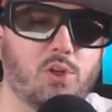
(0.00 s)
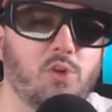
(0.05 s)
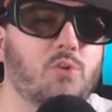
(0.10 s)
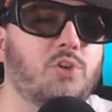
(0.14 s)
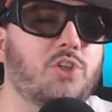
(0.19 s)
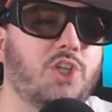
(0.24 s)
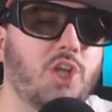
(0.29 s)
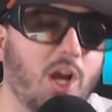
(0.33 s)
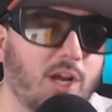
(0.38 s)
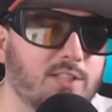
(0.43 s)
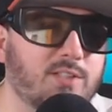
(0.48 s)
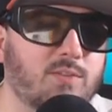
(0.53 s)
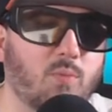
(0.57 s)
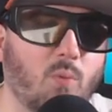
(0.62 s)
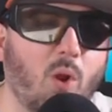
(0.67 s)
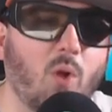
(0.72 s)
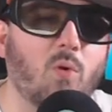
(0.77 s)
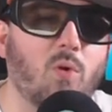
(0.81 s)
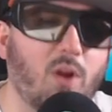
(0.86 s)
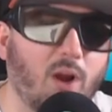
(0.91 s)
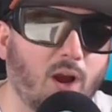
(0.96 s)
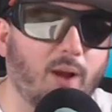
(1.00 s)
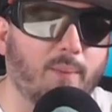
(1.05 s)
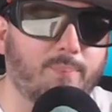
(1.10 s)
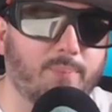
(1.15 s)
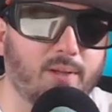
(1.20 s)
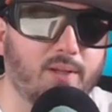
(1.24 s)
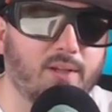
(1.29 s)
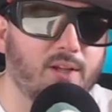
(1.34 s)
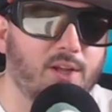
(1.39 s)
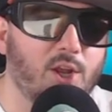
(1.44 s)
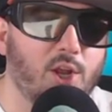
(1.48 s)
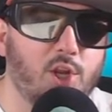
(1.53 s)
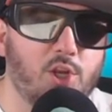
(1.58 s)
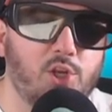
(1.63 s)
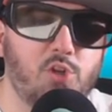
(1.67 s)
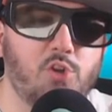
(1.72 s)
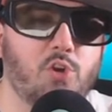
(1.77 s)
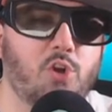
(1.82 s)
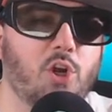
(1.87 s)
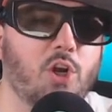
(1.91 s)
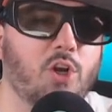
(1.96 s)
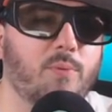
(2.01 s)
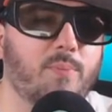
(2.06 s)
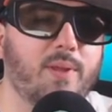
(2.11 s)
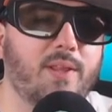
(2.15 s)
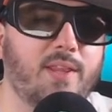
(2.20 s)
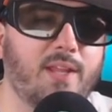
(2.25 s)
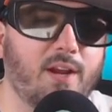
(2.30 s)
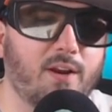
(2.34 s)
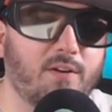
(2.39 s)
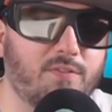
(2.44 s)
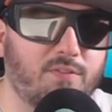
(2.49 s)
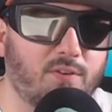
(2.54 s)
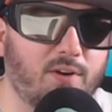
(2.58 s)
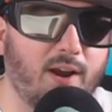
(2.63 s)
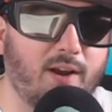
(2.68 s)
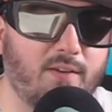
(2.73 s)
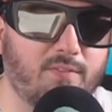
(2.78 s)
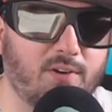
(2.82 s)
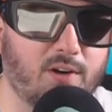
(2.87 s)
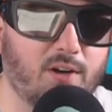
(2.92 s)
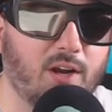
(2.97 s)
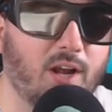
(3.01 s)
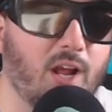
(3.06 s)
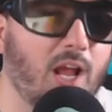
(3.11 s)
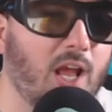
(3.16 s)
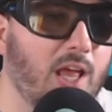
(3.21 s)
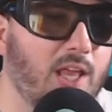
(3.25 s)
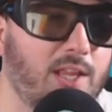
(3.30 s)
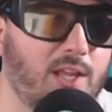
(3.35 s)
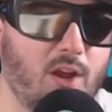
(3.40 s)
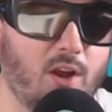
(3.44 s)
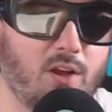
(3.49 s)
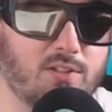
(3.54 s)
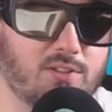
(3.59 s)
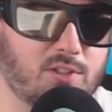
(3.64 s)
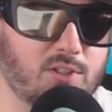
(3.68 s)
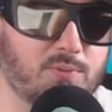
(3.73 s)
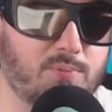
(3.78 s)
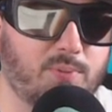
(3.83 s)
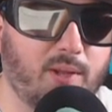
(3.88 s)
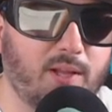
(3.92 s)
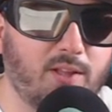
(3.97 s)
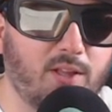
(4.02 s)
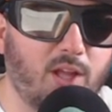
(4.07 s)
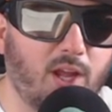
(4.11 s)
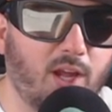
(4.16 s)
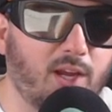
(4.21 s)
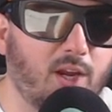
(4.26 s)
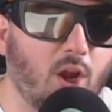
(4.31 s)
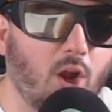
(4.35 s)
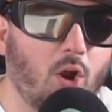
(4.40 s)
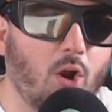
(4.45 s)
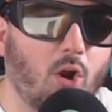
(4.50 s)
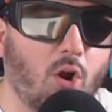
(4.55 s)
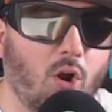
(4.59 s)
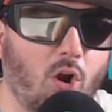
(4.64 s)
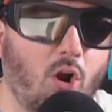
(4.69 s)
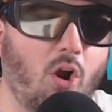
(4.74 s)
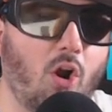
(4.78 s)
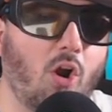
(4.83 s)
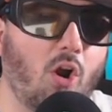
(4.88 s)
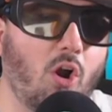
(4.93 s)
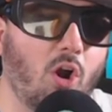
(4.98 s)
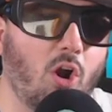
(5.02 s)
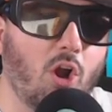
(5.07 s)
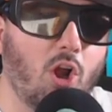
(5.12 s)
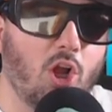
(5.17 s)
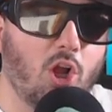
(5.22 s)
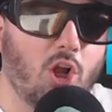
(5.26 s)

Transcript: You just woke up. You could have been there forever. They also explain like, oh,